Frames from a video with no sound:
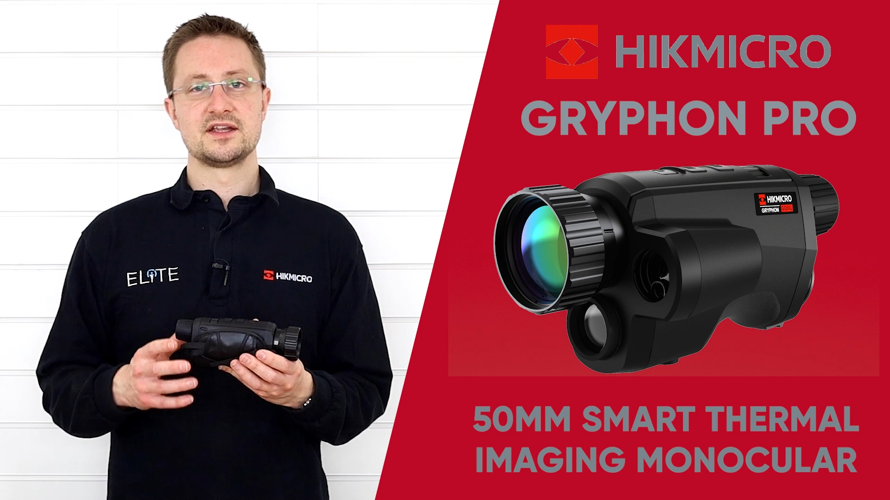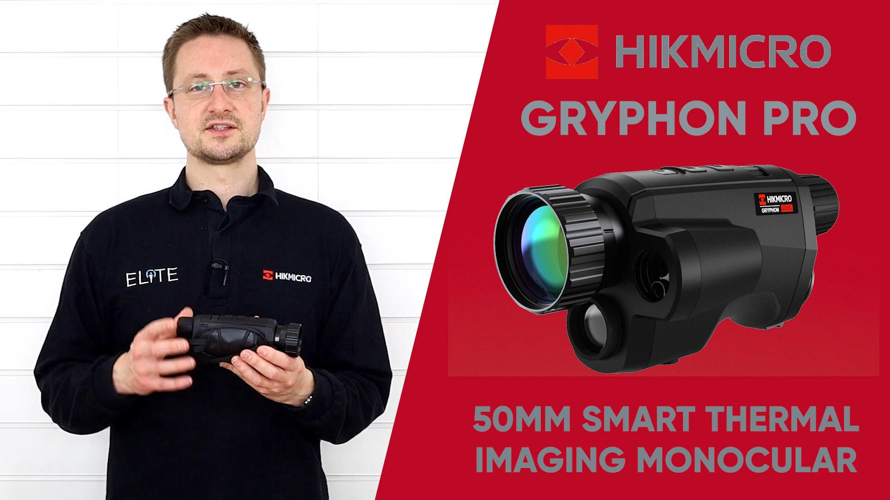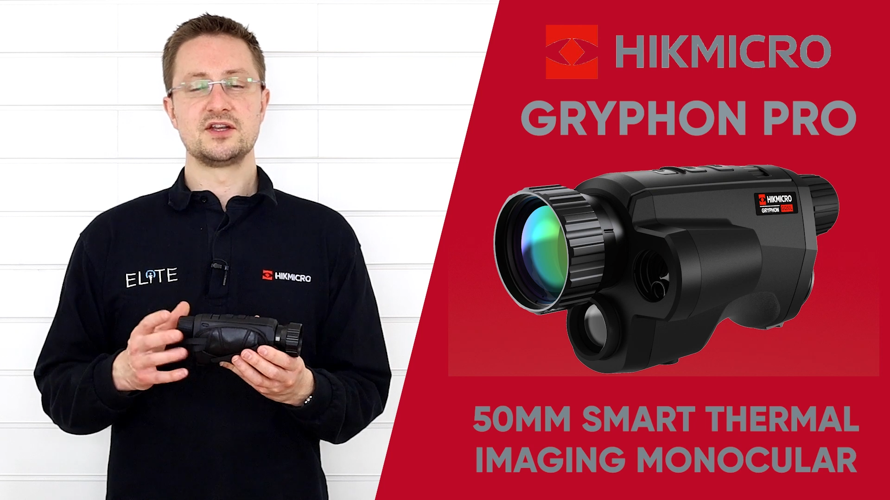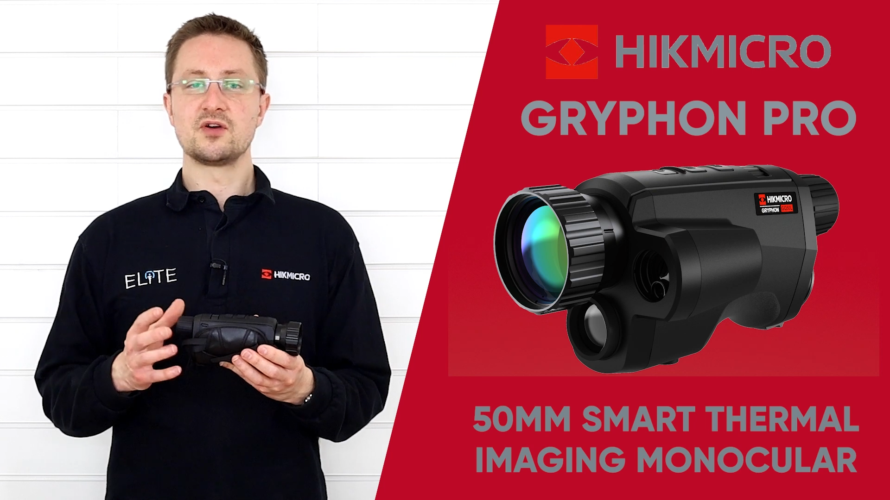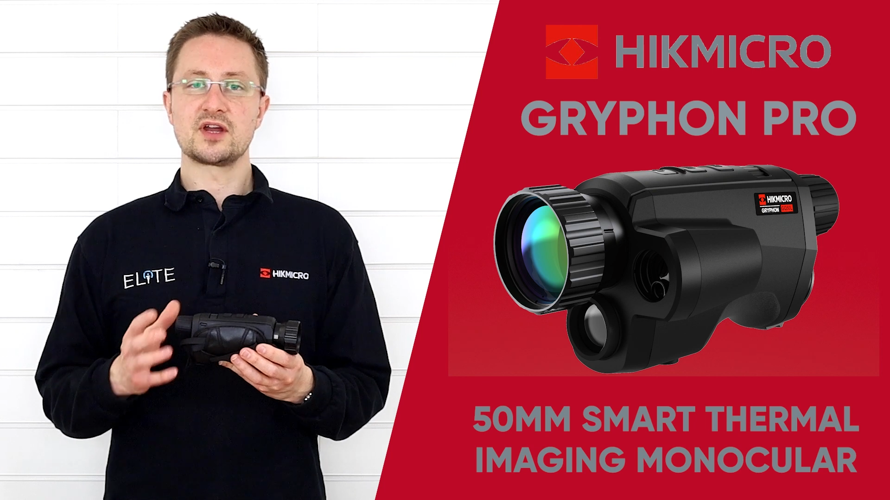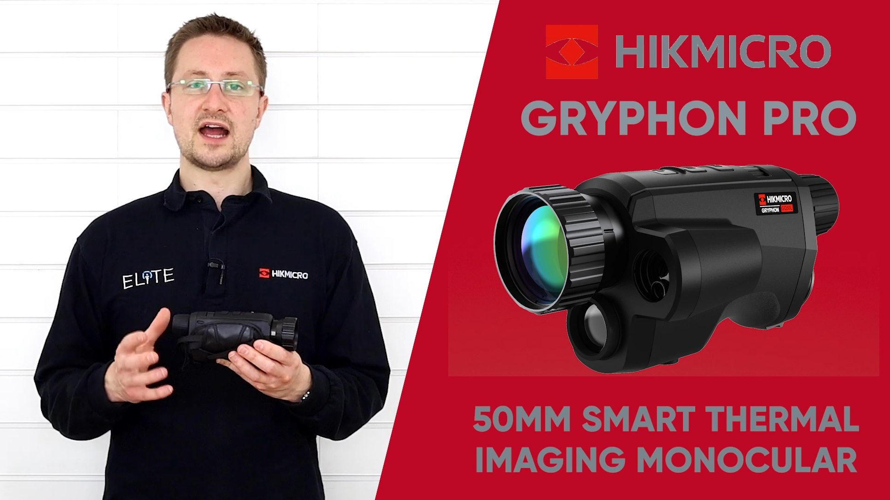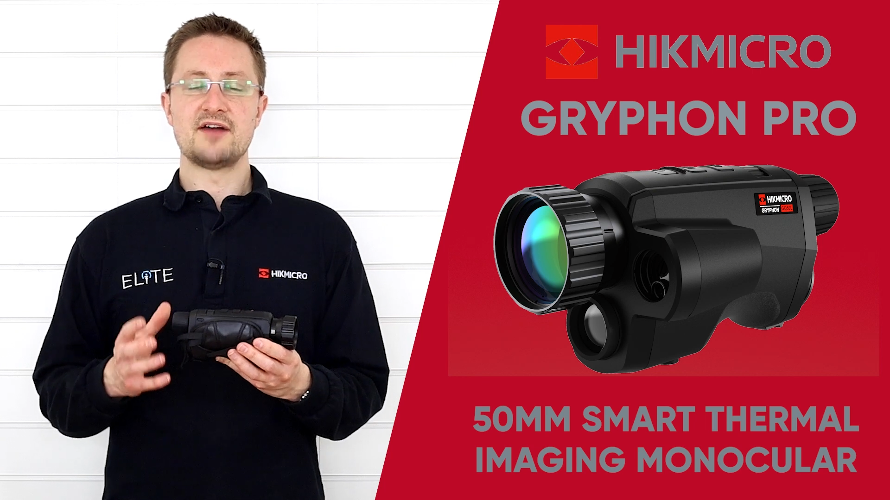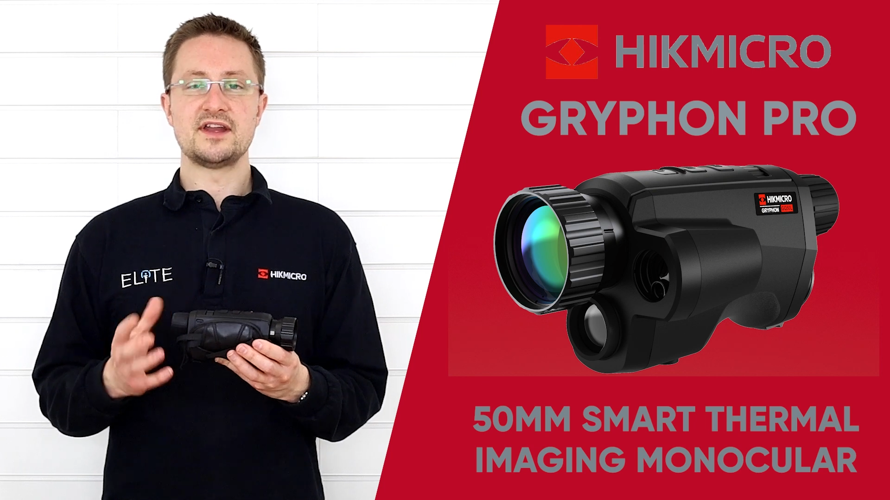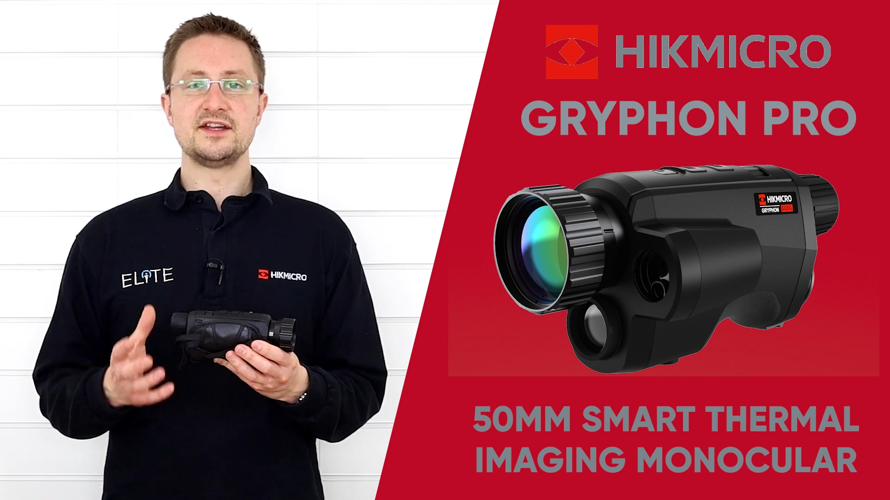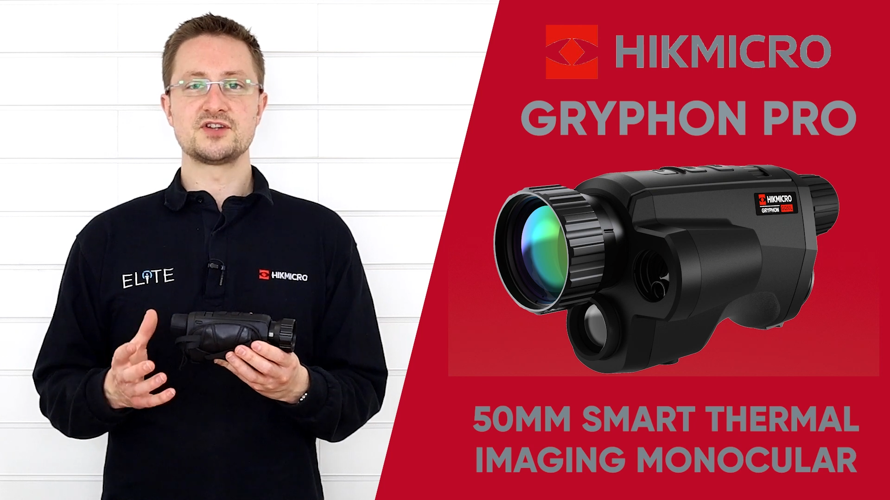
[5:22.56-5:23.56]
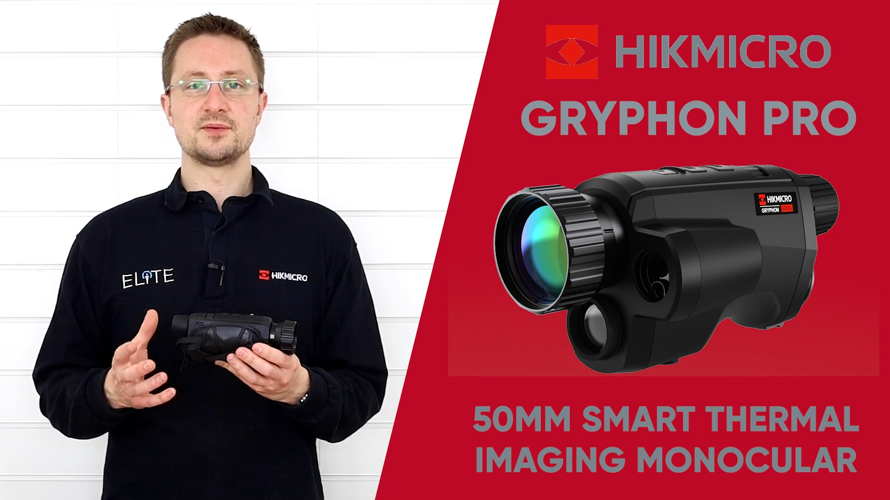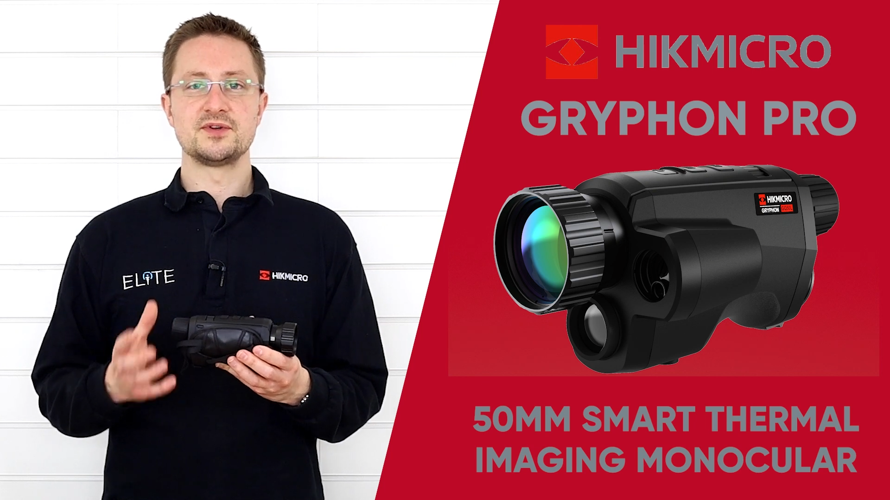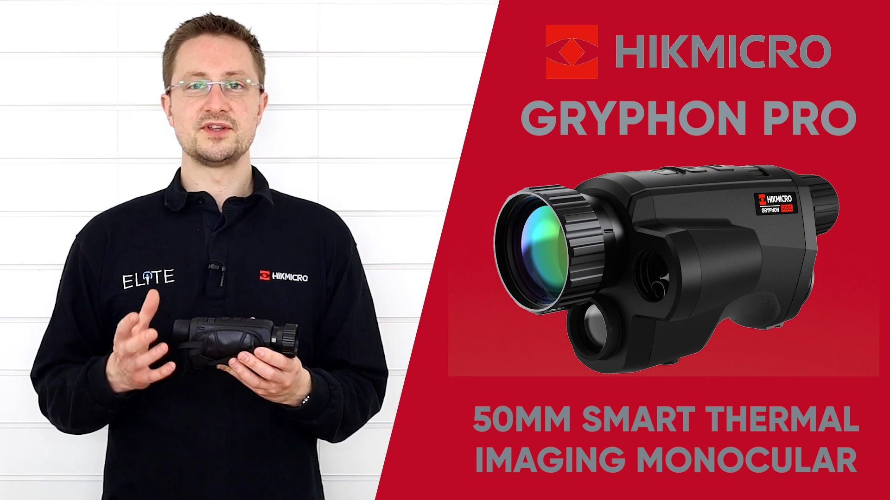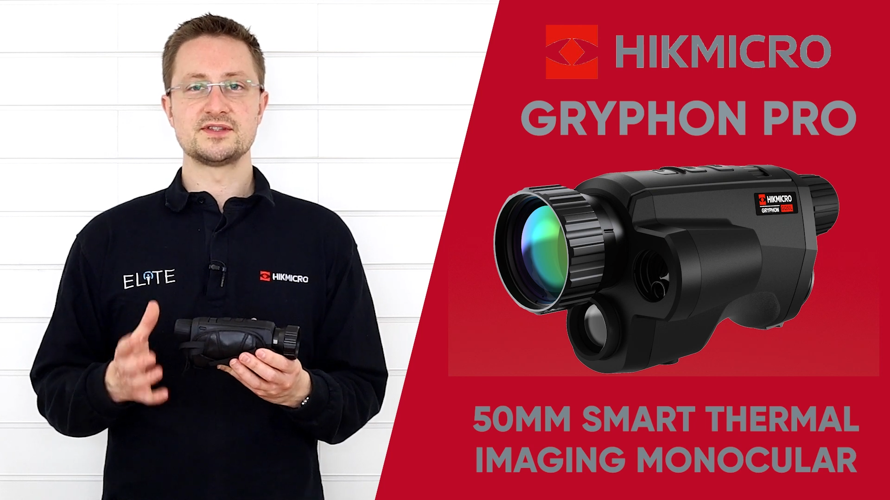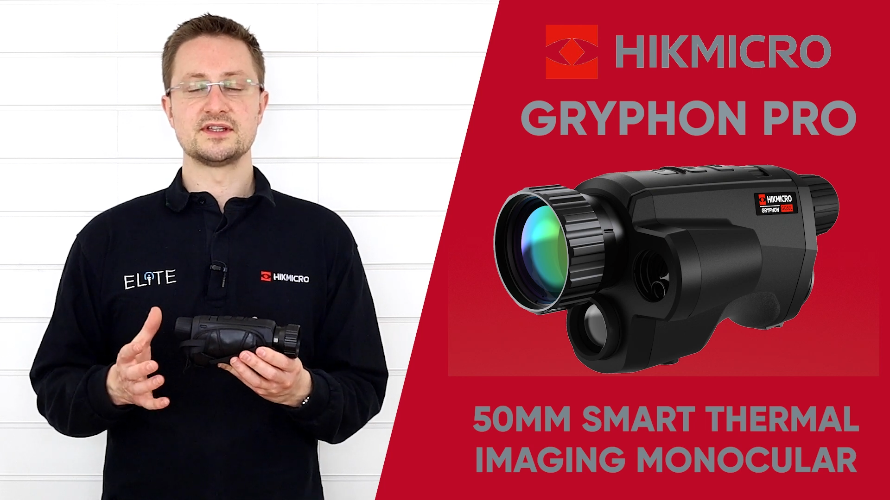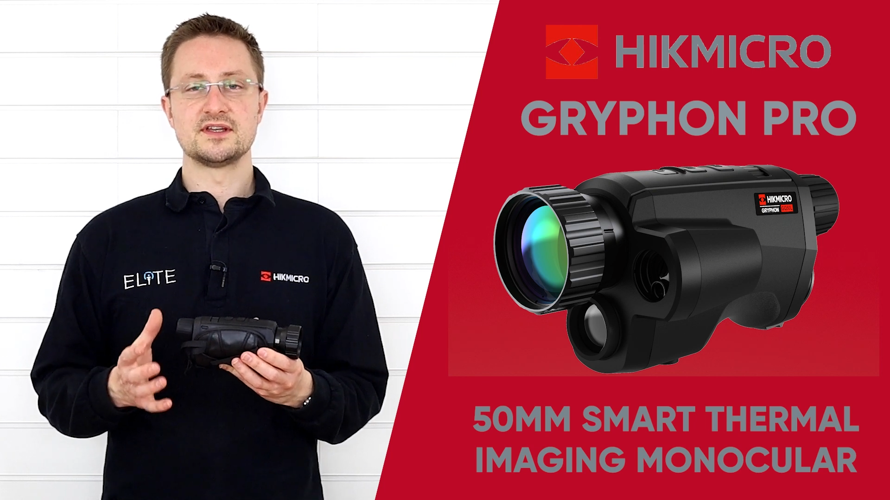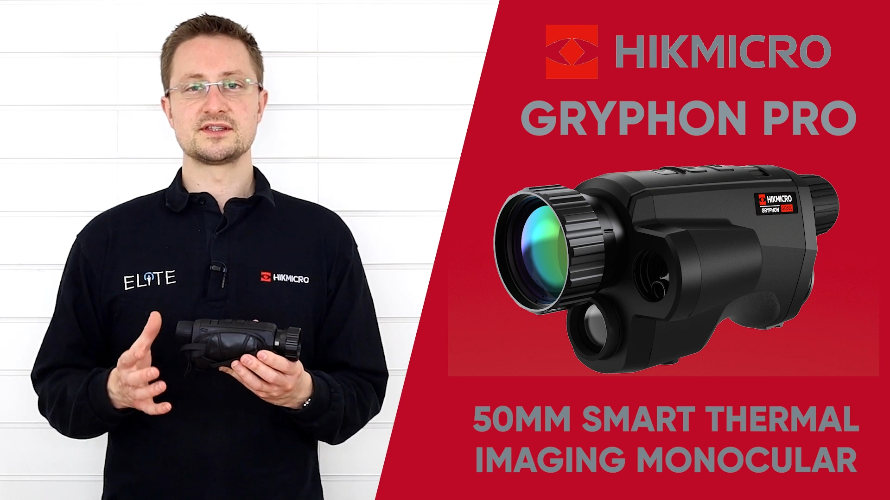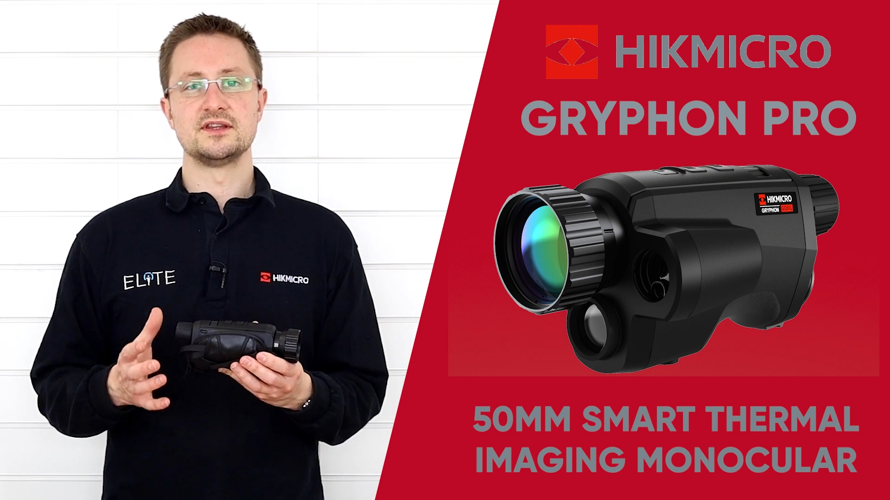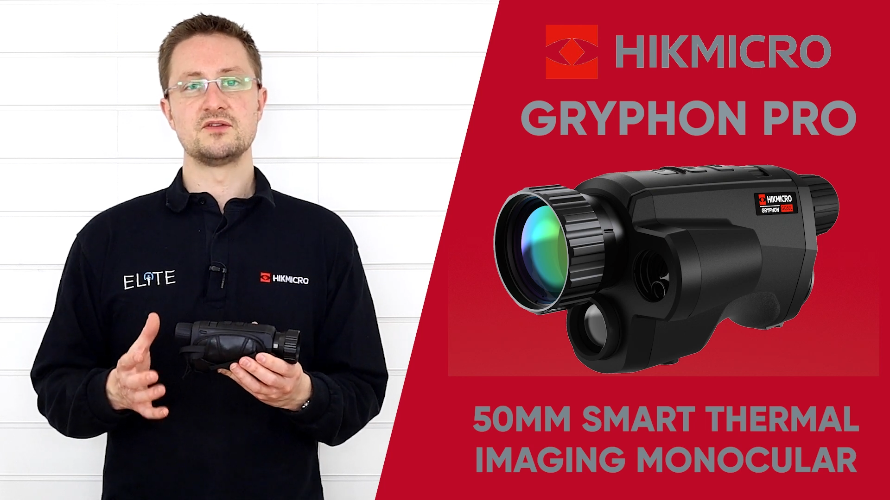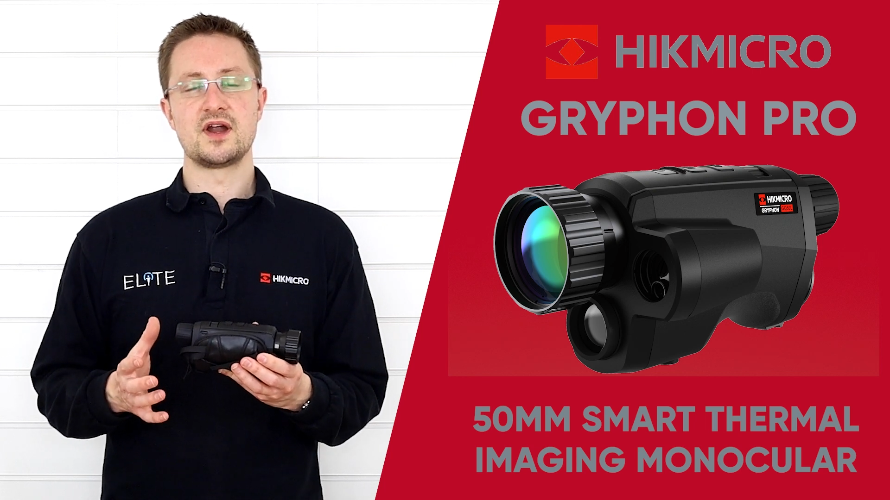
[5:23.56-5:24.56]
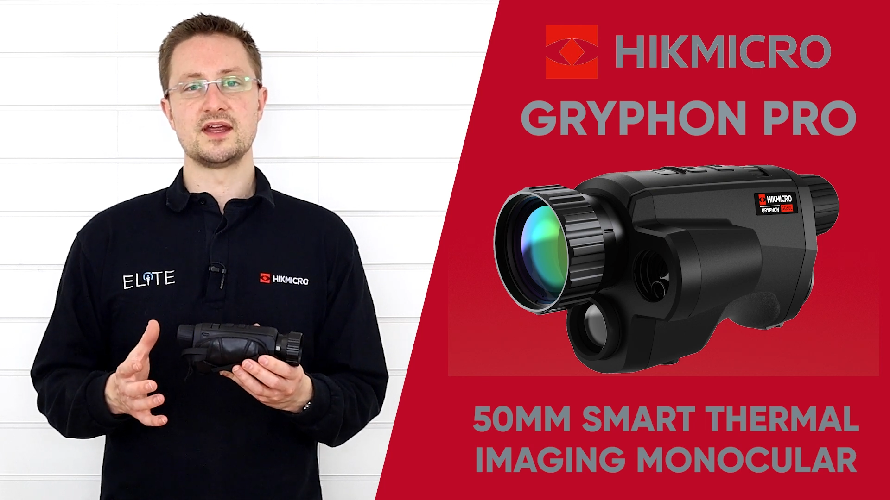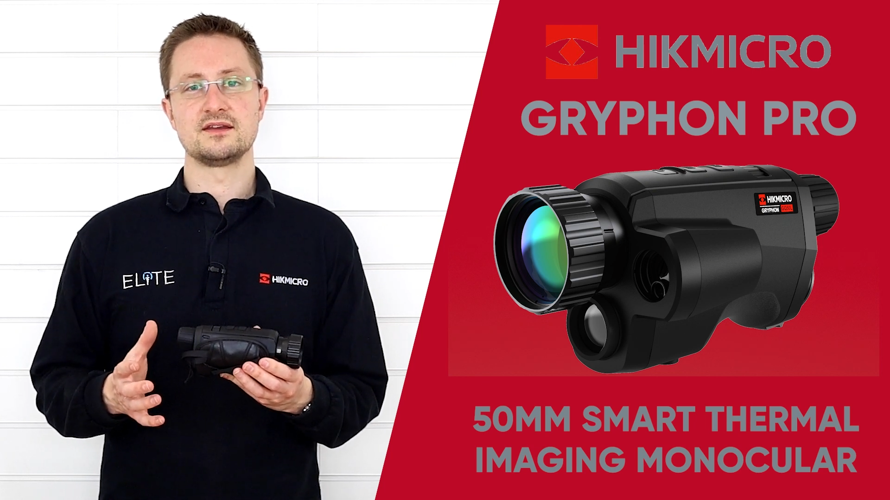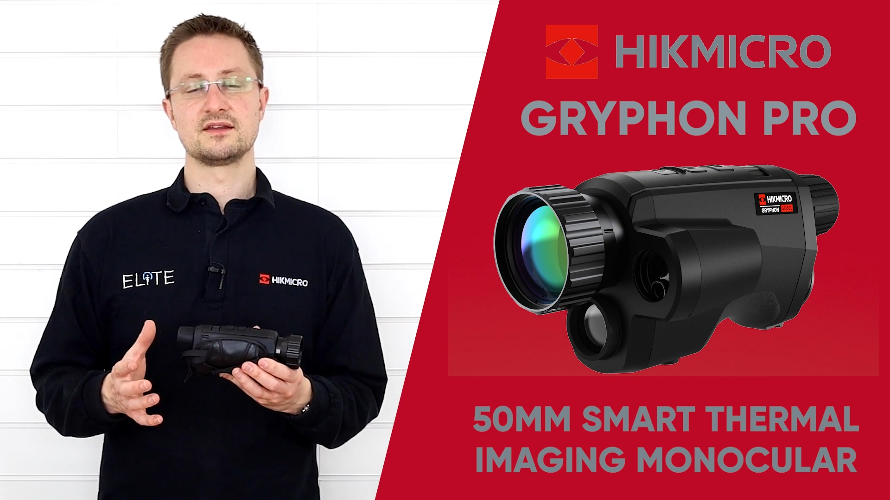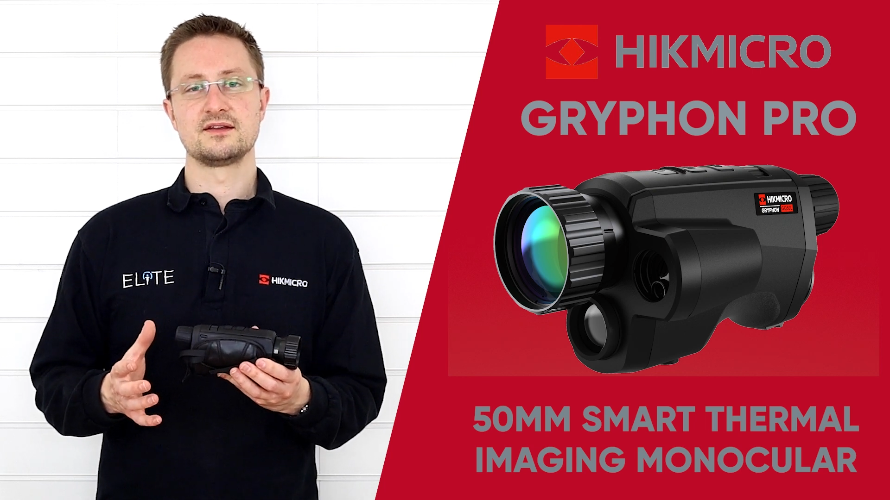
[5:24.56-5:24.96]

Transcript: so you're not going to have any trouble using this in the rain.